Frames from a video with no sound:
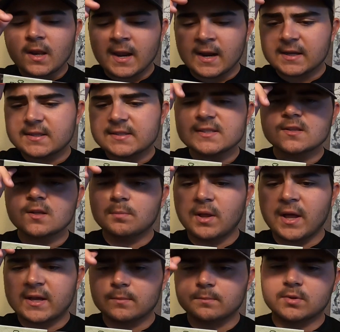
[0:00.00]
I got these in the
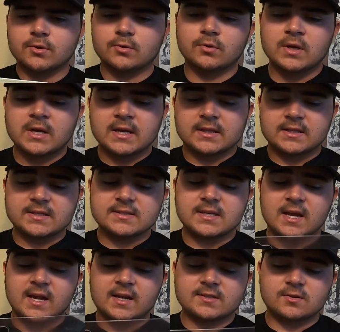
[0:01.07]
black and blue. These
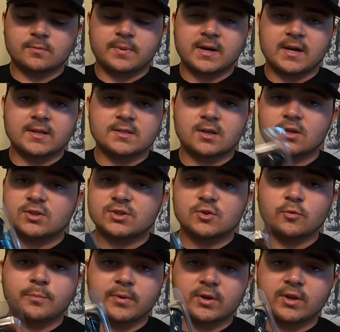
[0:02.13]
exopods are
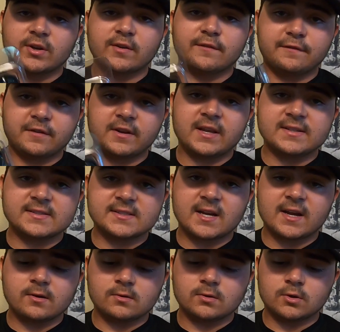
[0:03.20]
super good finesse
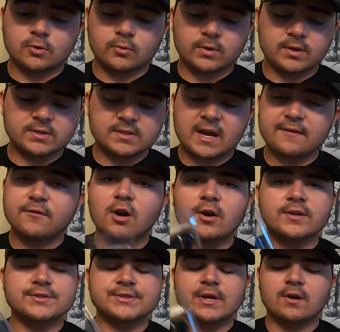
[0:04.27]
style lures. I've
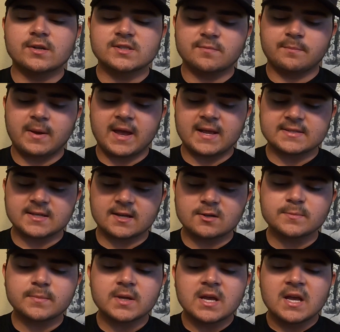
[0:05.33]
caught tons of bass on
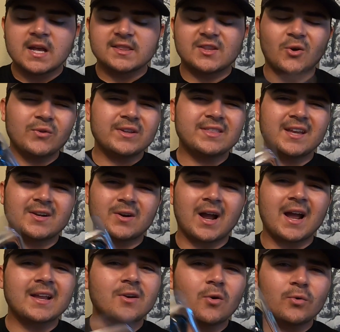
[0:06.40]
them. The only thing
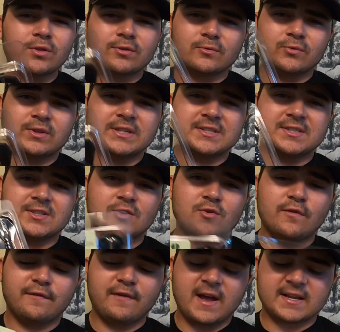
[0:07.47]
I go through these too
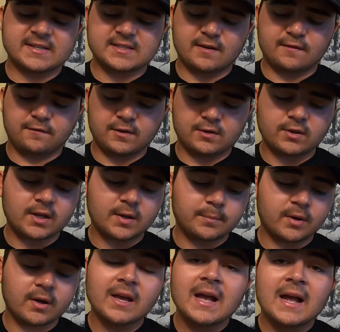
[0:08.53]
fast, I feel like,
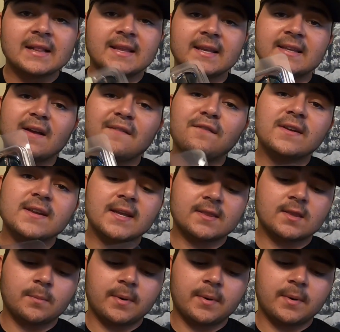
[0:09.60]
but they definitely get the